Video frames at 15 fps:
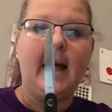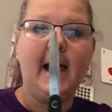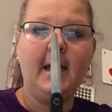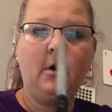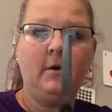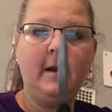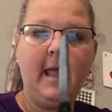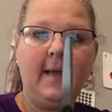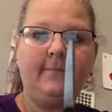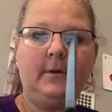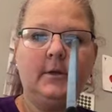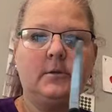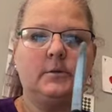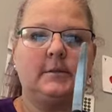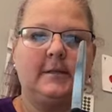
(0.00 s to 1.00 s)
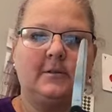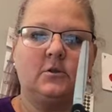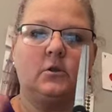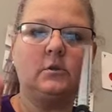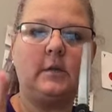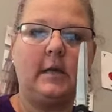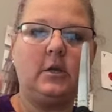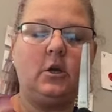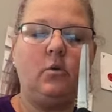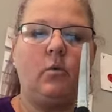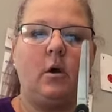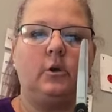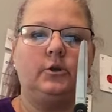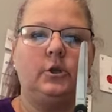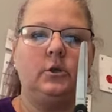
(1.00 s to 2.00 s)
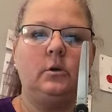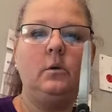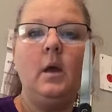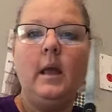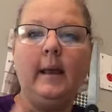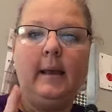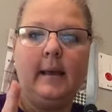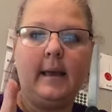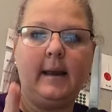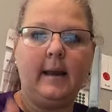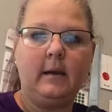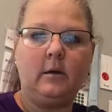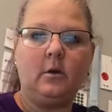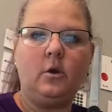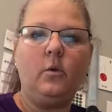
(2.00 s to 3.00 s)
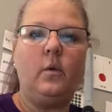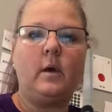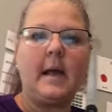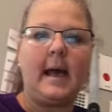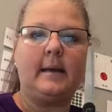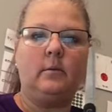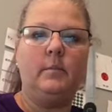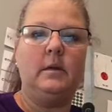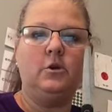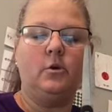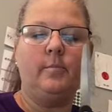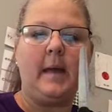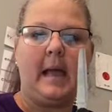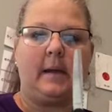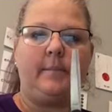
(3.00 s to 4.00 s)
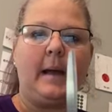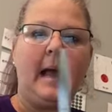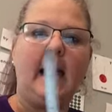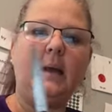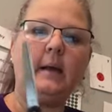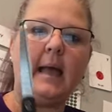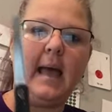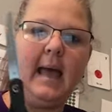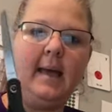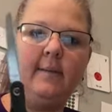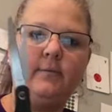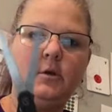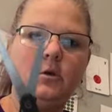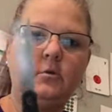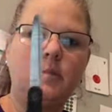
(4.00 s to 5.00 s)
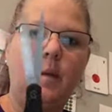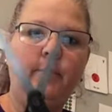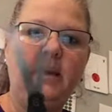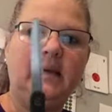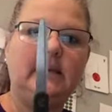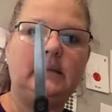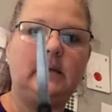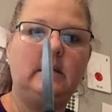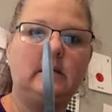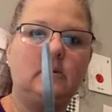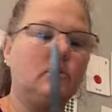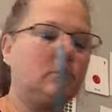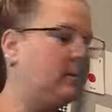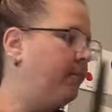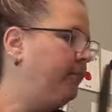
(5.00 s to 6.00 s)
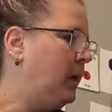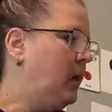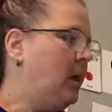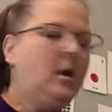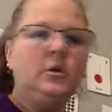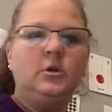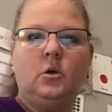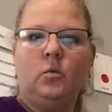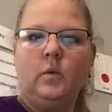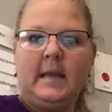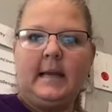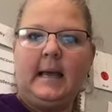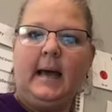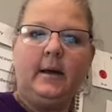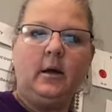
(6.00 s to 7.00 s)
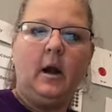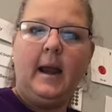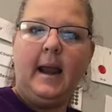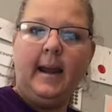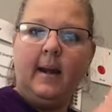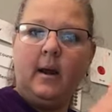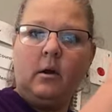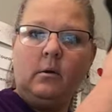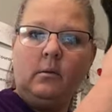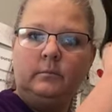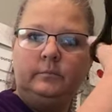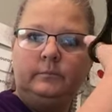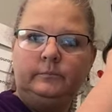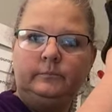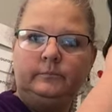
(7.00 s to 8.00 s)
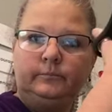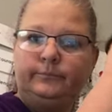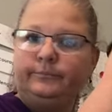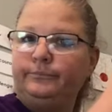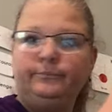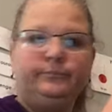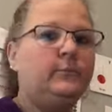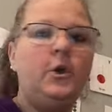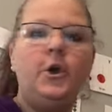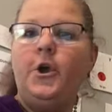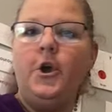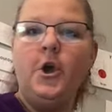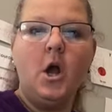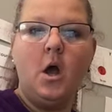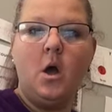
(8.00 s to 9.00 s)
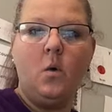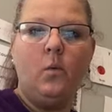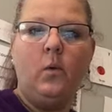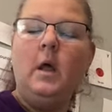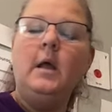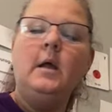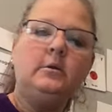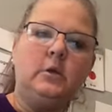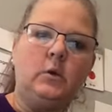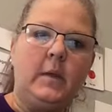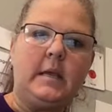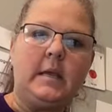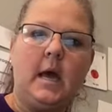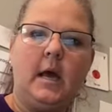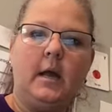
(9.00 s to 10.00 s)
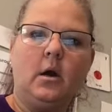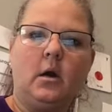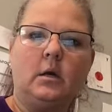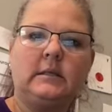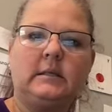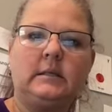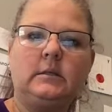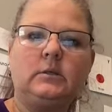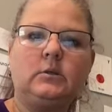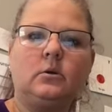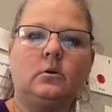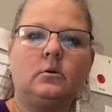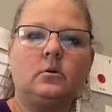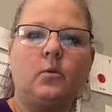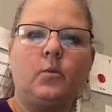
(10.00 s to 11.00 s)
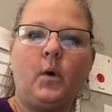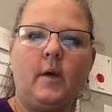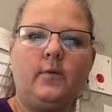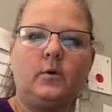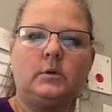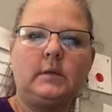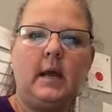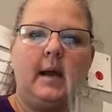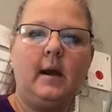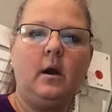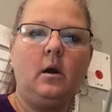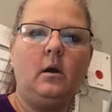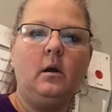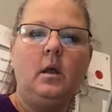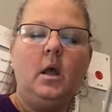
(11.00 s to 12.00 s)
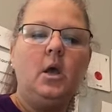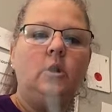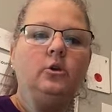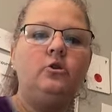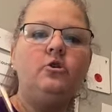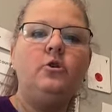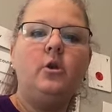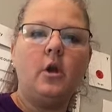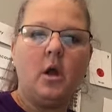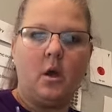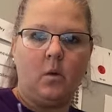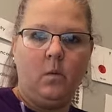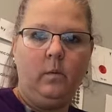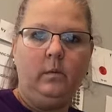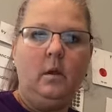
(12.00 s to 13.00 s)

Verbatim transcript: I don't have little scissors like you all do, and you got them in your backpack. I have to use my big scissors. Do we cut our hair? No. Do we cut our sister's or brother's hair? No.